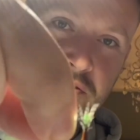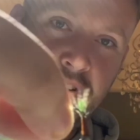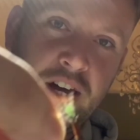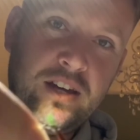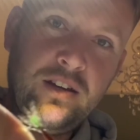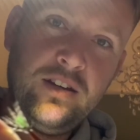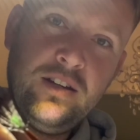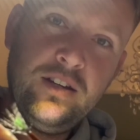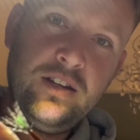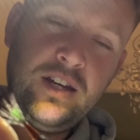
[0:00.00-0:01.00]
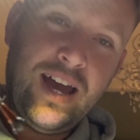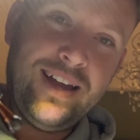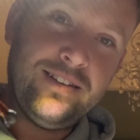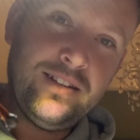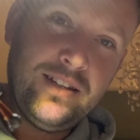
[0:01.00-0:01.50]
fly,
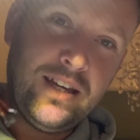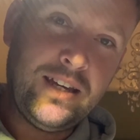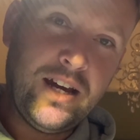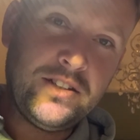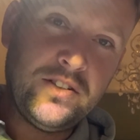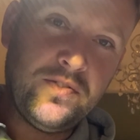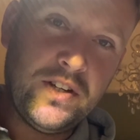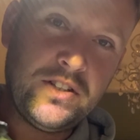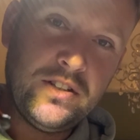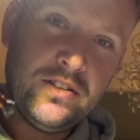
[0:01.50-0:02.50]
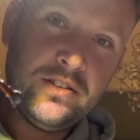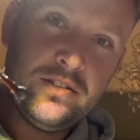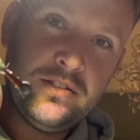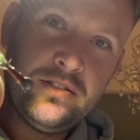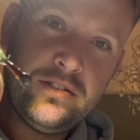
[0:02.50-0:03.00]
and it catches fish.
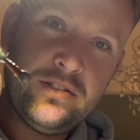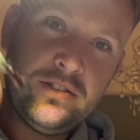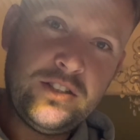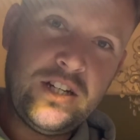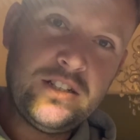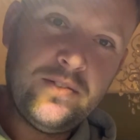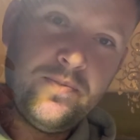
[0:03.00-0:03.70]
Cheers.